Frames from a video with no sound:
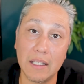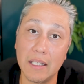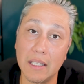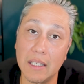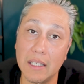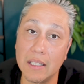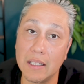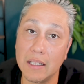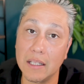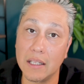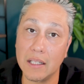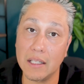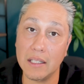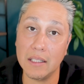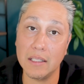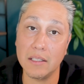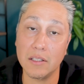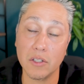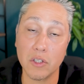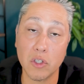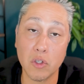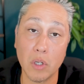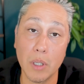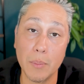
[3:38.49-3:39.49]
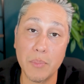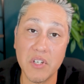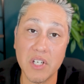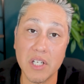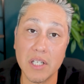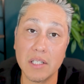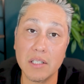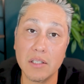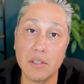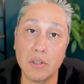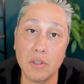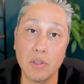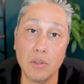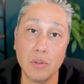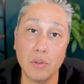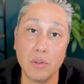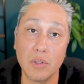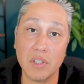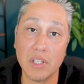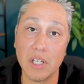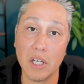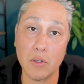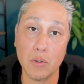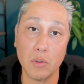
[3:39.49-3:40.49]
in the description to
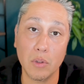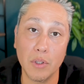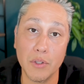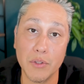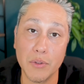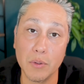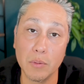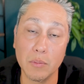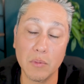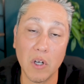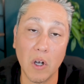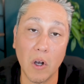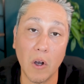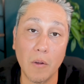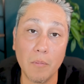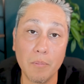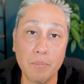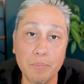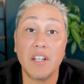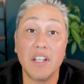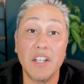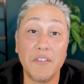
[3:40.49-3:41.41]
schedule a Zoom call.